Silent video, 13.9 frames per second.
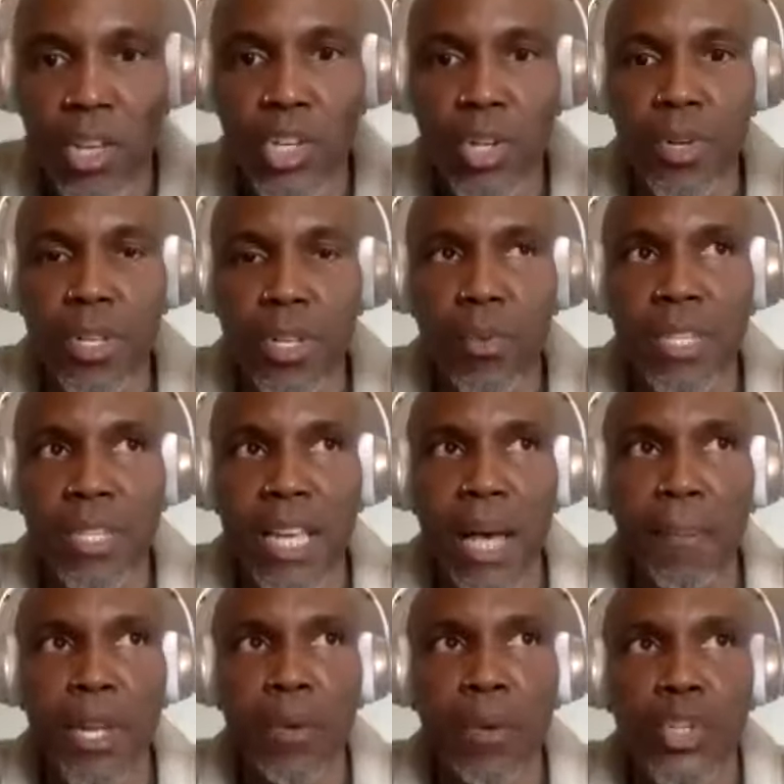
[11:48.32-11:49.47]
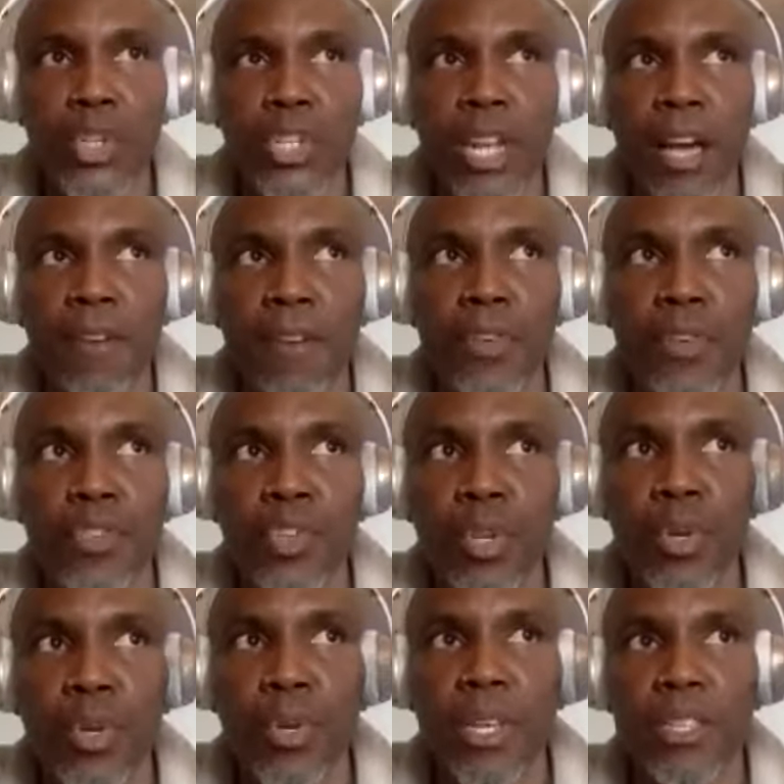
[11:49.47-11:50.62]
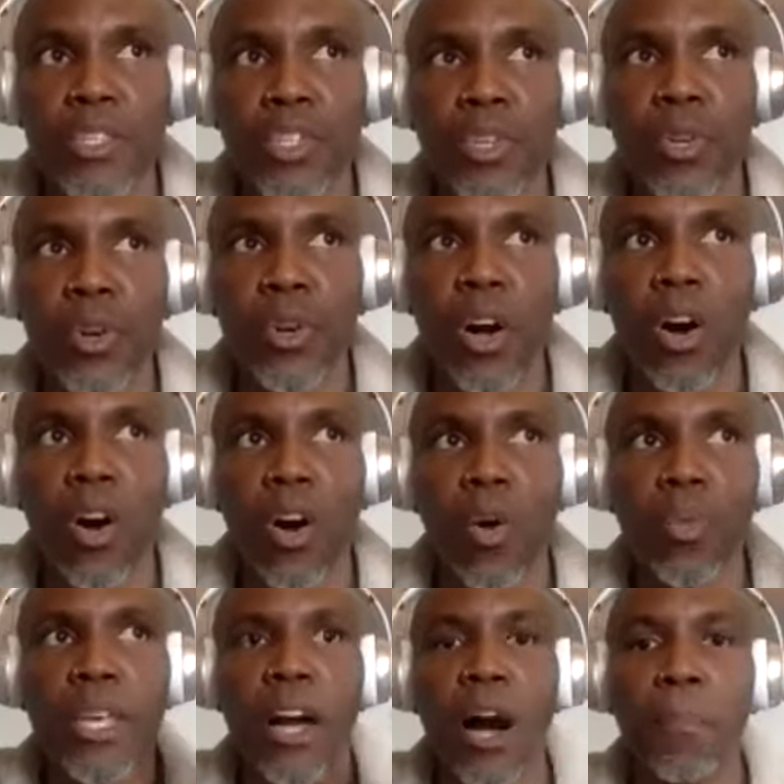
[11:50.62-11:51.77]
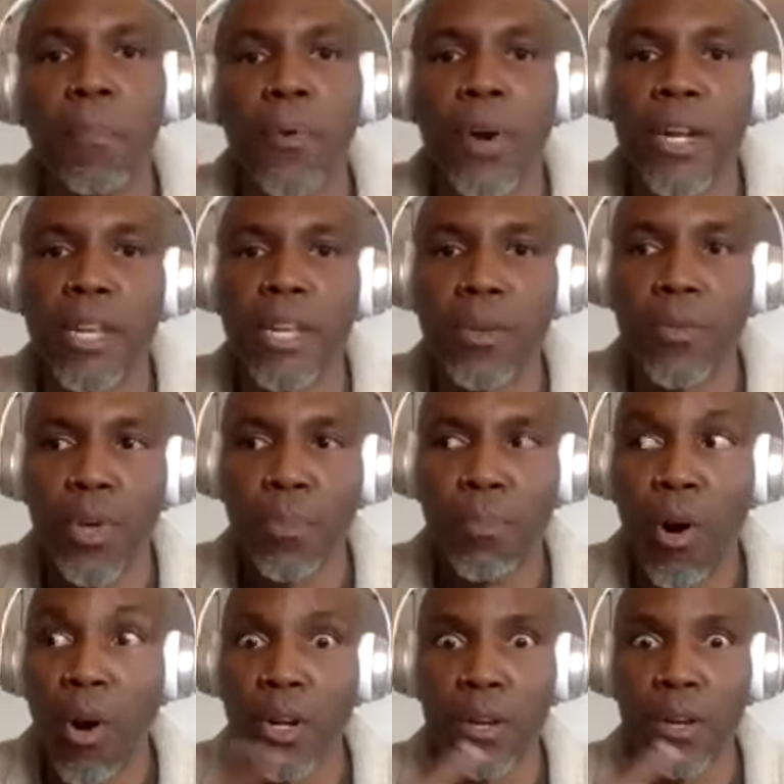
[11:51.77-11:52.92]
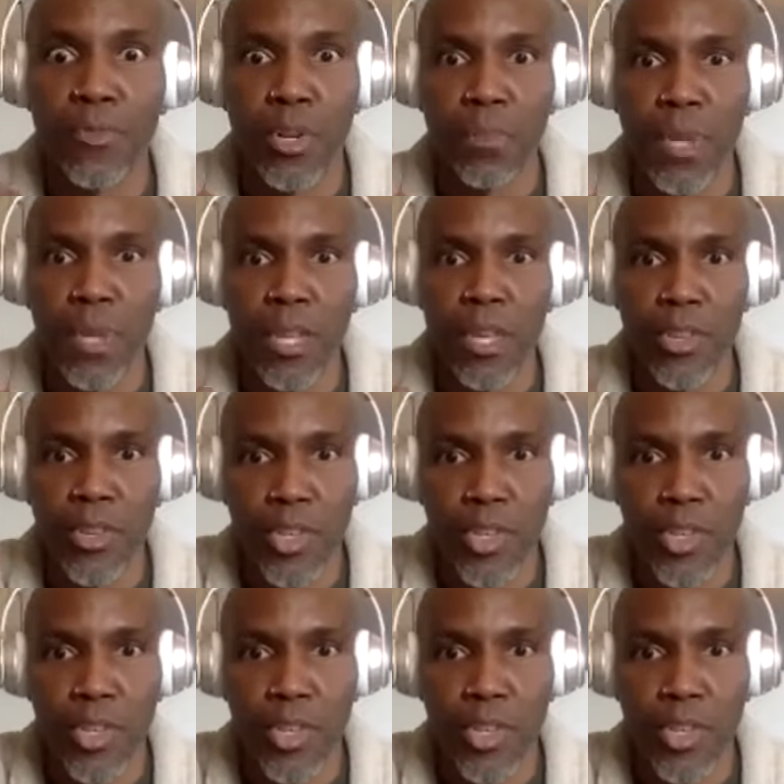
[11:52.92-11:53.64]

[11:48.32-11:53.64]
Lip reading: What's happening when you're in effort too is you're only operating with part of your being.